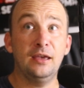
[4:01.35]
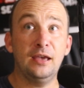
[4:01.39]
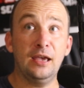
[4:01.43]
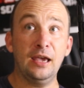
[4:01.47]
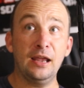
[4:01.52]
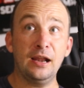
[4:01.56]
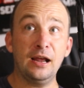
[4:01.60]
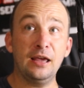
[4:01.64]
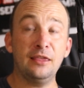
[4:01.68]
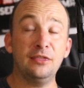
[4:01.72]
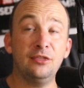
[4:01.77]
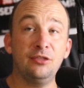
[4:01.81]

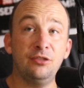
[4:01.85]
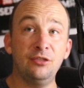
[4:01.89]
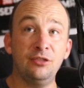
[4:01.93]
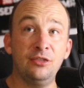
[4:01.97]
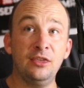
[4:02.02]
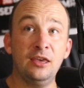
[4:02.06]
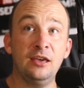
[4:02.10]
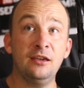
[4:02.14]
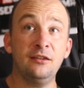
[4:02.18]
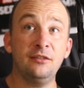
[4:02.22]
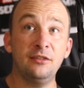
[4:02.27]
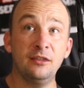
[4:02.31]
And I
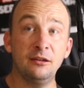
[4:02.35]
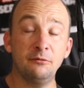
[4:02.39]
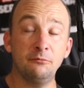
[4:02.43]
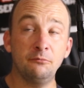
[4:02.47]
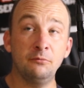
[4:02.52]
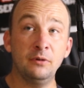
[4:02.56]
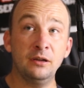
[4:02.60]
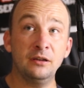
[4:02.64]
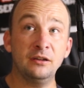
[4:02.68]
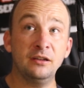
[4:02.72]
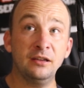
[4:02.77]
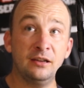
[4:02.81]
think that
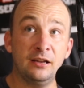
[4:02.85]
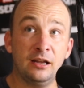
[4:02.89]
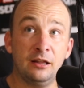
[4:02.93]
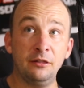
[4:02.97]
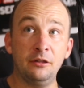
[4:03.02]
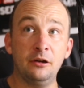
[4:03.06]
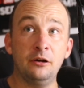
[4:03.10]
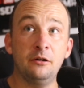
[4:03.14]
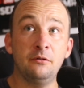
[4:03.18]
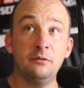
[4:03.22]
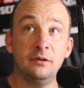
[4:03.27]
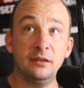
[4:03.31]
when
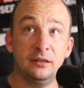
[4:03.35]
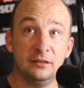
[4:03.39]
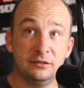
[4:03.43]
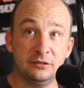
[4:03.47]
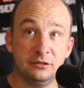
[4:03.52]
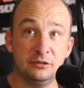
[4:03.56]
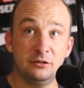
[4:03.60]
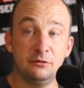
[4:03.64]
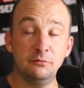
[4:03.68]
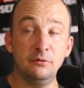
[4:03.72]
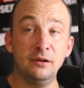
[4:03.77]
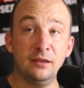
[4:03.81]
Canelo
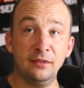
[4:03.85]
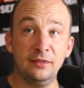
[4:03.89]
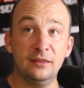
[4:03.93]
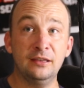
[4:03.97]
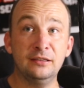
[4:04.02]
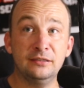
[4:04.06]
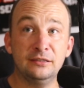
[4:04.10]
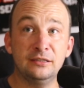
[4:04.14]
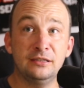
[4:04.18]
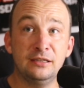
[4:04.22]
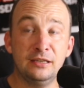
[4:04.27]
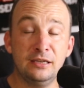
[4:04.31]
is doing
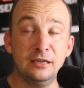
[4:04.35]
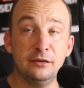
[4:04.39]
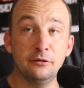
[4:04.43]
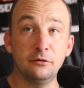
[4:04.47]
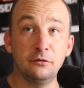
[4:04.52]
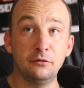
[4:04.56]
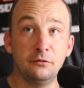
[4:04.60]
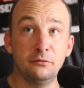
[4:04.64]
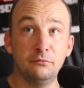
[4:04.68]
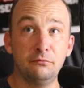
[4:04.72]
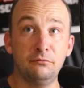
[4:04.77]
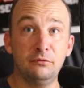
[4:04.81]
this
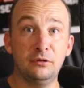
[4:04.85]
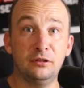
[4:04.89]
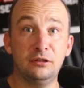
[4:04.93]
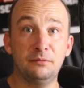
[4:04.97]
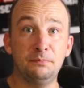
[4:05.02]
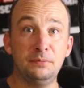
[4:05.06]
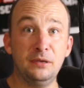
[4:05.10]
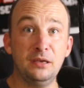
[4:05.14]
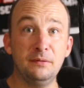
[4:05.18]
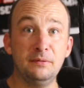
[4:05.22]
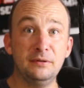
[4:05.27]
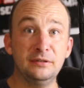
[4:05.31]
deal with
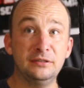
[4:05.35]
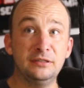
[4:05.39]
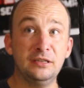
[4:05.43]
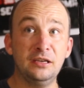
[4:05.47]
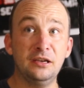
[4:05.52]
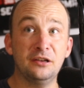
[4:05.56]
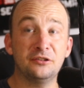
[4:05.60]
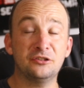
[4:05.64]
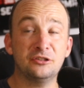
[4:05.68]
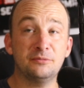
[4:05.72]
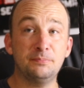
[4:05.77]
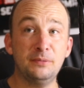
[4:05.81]
the
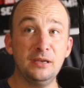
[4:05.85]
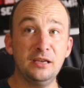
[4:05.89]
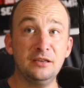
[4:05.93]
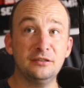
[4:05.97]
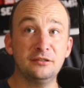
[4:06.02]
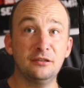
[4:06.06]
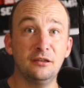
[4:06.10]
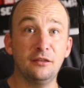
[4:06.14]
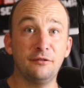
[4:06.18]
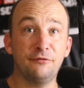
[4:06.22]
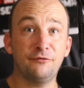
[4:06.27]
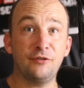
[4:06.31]
PBC, it
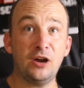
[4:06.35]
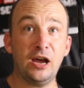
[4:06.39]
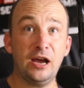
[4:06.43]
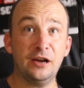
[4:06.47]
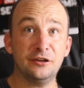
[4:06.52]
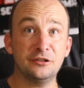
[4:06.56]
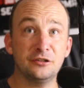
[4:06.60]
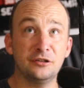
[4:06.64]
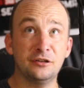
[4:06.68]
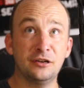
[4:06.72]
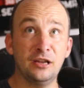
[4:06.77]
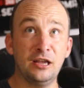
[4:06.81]
speaks to the
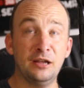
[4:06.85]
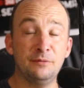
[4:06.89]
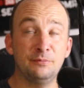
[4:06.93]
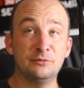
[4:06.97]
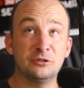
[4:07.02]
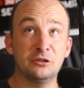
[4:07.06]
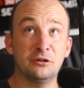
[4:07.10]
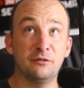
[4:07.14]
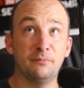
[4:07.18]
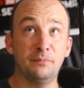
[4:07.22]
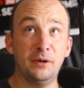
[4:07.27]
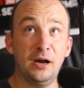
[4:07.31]
fractured
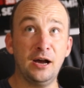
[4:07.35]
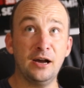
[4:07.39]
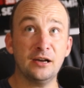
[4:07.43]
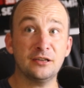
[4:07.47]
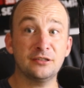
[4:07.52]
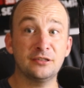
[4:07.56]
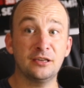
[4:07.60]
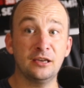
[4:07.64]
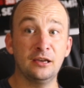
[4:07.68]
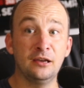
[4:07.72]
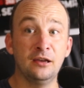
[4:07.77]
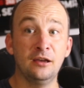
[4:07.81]
nature of
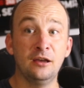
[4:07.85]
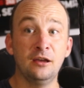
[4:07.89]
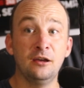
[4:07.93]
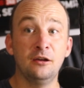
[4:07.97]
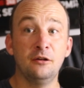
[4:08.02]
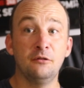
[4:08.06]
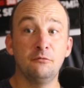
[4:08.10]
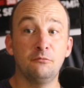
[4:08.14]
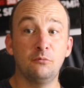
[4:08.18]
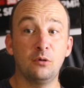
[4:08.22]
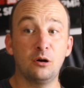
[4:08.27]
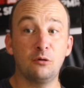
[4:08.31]
boxing,
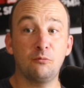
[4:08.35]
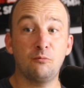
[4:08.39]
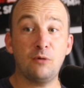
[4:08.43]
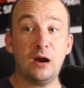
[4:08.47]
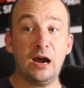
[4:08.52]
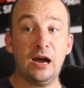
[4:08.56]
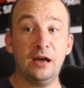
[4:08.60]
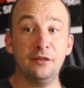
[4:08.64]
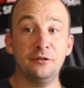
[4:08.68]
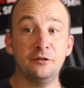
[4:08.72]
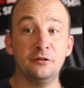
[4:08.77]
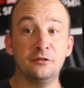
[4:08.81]
where
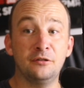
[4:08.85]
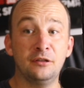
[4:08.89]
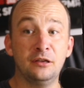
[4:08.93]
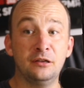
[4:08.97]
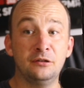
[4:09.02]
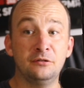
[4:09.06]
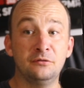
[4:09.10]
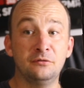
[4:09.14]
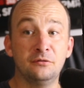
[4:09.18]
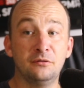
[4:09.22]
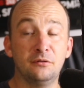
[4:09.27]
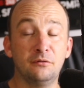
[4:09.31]
rather
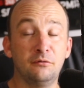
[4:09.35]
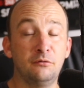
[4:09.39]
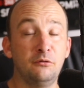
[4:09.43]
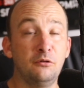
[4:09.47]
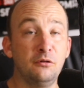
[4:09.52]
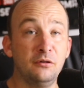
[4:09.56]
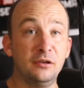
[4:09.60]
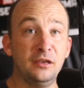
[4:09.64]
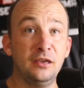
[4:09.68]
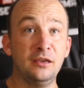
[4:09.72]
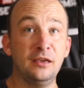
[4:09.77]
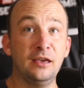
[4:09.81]
than
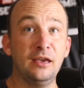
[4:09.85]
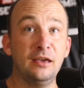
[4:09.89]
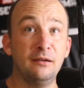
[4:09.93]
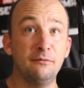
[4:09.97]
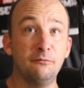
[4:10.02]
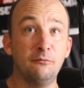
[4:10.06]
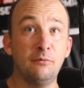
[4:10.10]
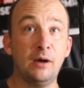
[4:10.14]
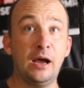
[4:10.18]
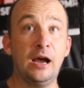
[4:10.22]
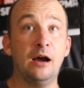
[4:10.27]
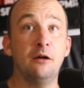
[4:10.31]
looking
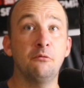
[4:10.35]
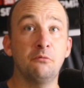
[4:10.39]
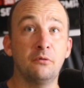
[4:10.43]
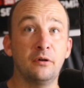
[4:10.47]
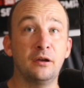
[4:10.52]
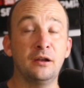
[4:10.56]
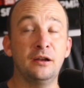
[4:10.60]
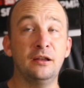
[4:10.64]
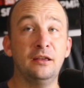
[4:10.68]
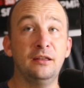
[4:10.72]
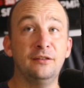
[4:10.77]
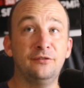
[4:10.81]
at, wow, we're
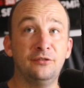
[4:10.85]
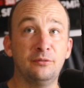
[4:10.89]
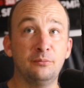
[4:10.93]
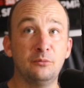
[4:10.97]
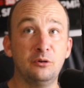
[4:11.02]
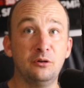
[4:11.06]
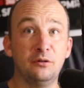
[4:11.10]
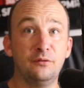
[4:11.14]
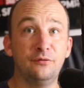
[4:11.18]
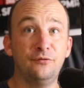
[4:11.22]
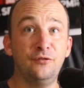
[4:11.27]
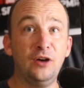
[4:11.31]
gonna get
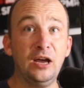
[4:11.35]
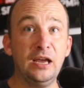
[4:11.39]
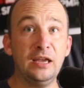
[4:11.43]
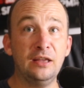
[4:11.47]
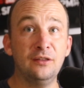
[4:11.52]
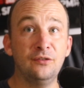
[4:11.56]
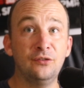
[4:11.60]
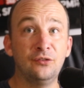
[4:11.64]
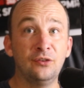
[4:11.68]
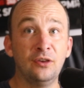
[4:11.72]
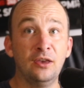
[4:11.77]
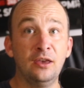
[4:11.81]
some good
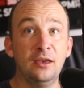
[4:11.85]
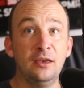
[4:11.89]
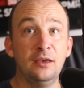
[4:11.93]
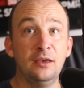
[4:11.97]
fights,